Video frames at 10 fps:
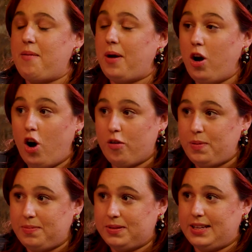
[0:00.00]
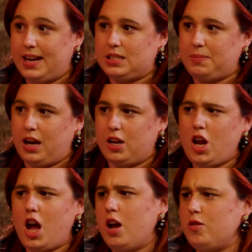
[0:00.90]
But a lot of people say to me like,
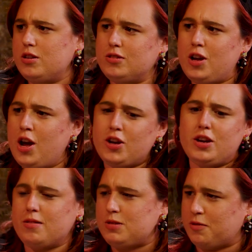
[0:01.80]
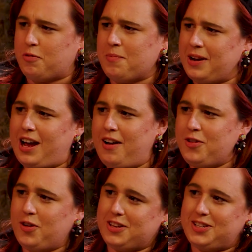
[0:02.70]
no, you don't suffer your mental health.
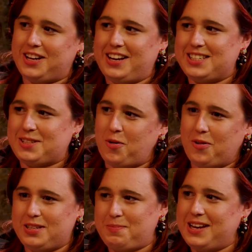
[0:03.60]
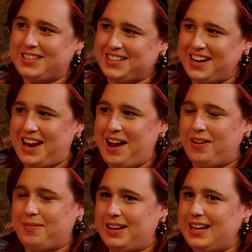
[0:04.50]
You're the chillest, coolest person I know. And
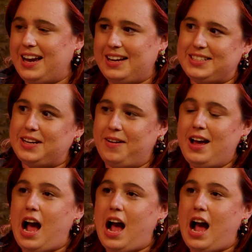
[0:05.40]
I'm like, yeah, I do.